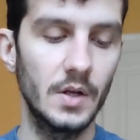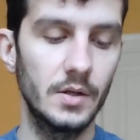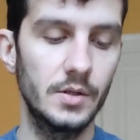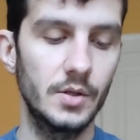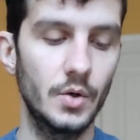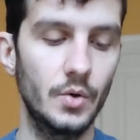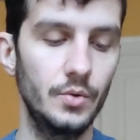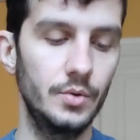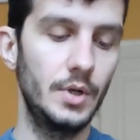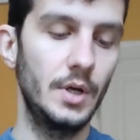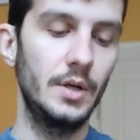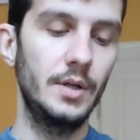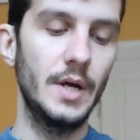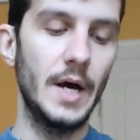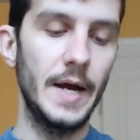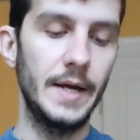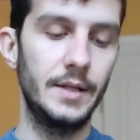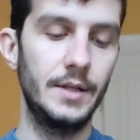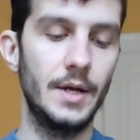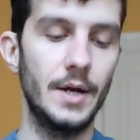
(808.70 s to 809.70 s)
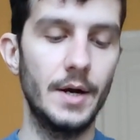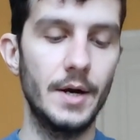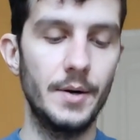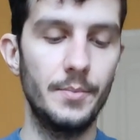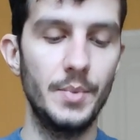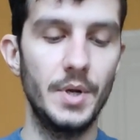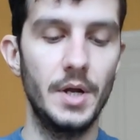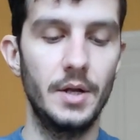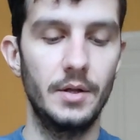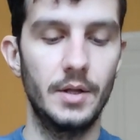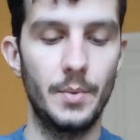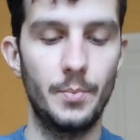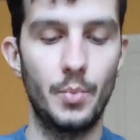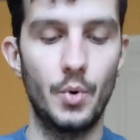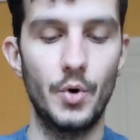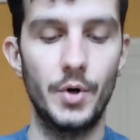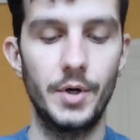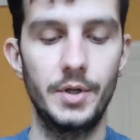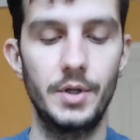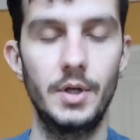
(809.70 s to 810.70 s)
So they died there, being
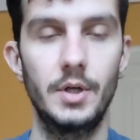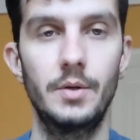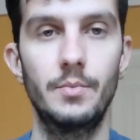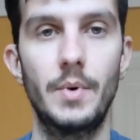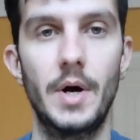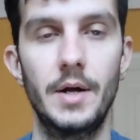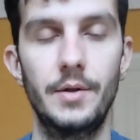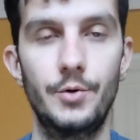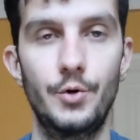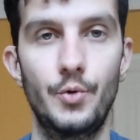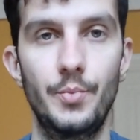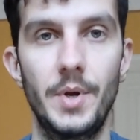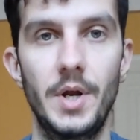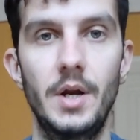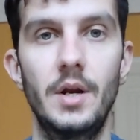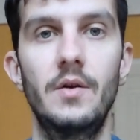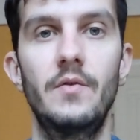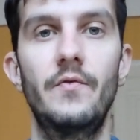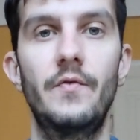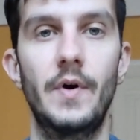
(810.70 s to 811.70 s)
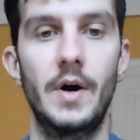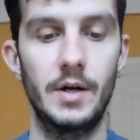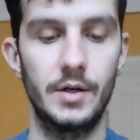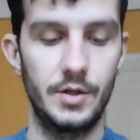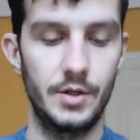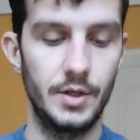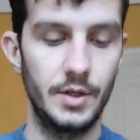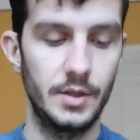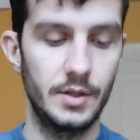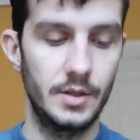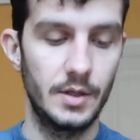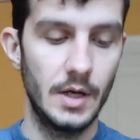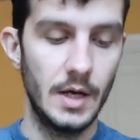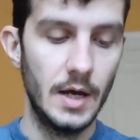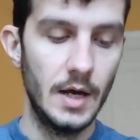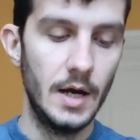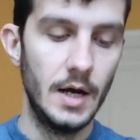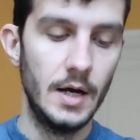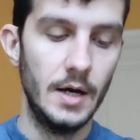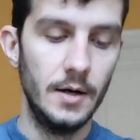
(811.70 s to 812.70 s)
deported by the Romanian fascists.
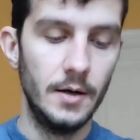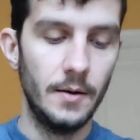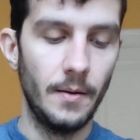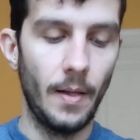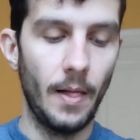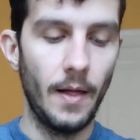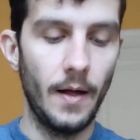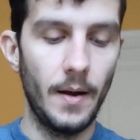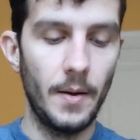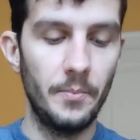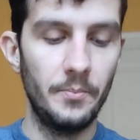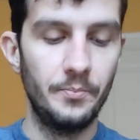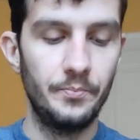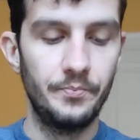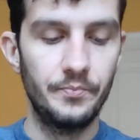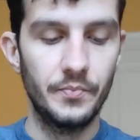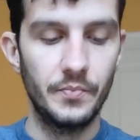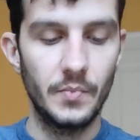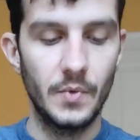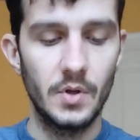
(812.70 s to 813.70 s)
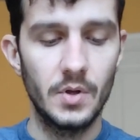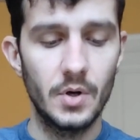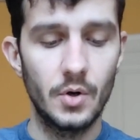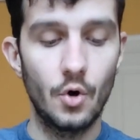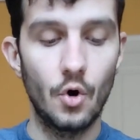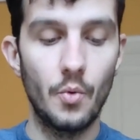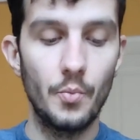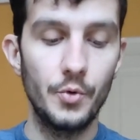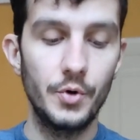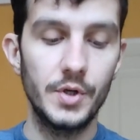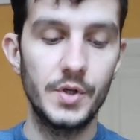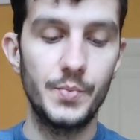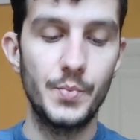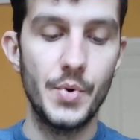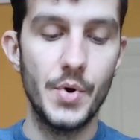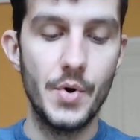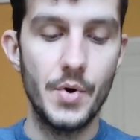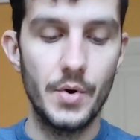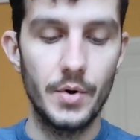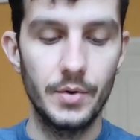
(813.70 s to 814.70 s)
In the communist
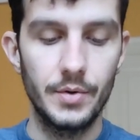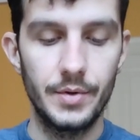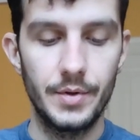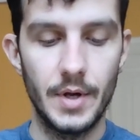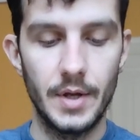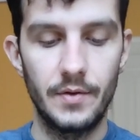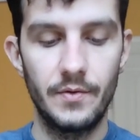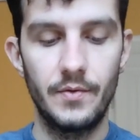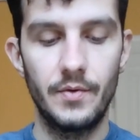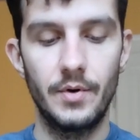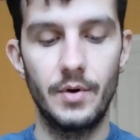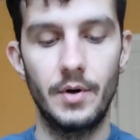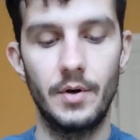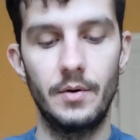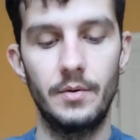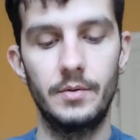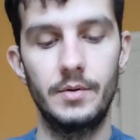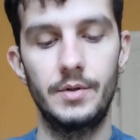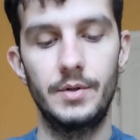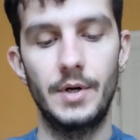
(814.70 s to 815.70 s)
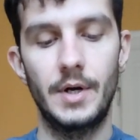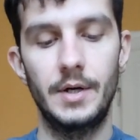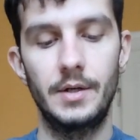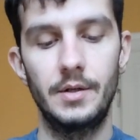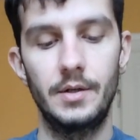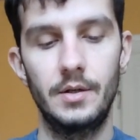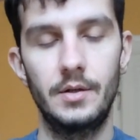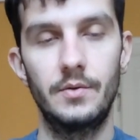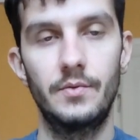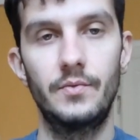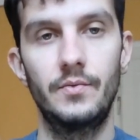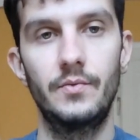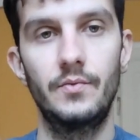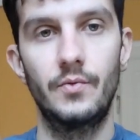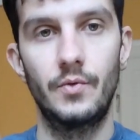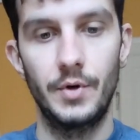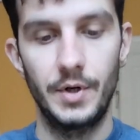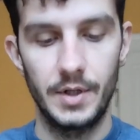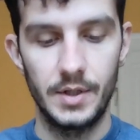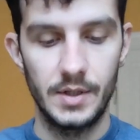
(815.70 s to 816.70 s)
period that started in
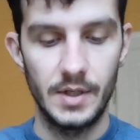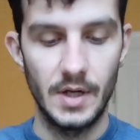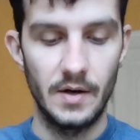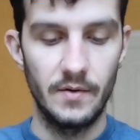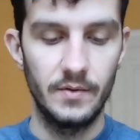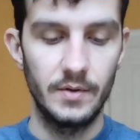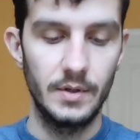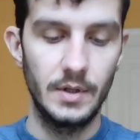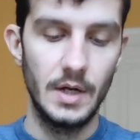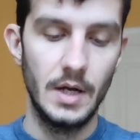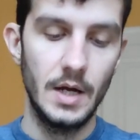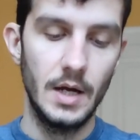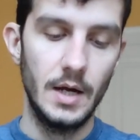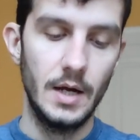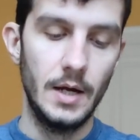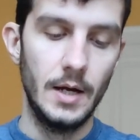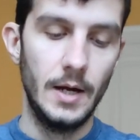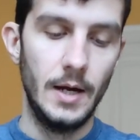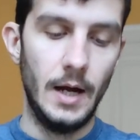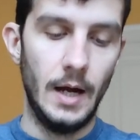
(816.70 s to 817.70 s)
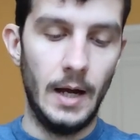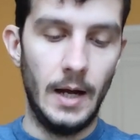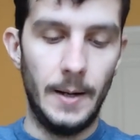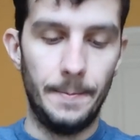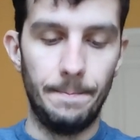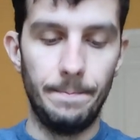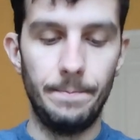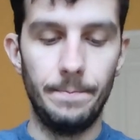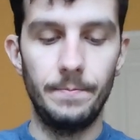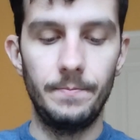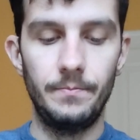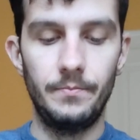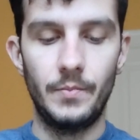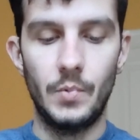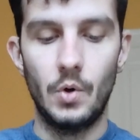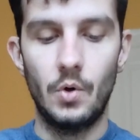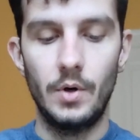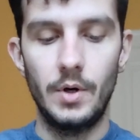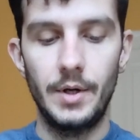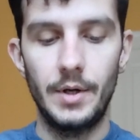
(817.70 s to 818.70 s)
1947,
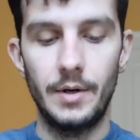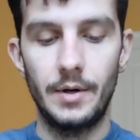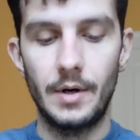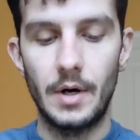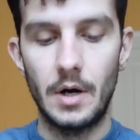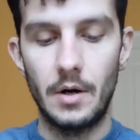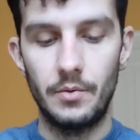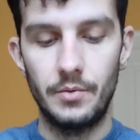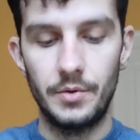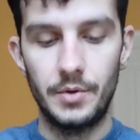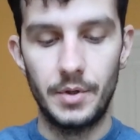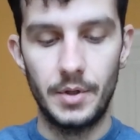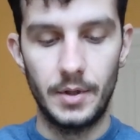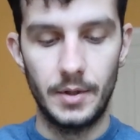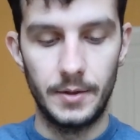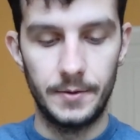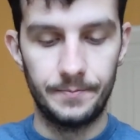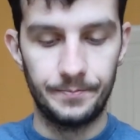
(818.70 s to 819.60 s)
only around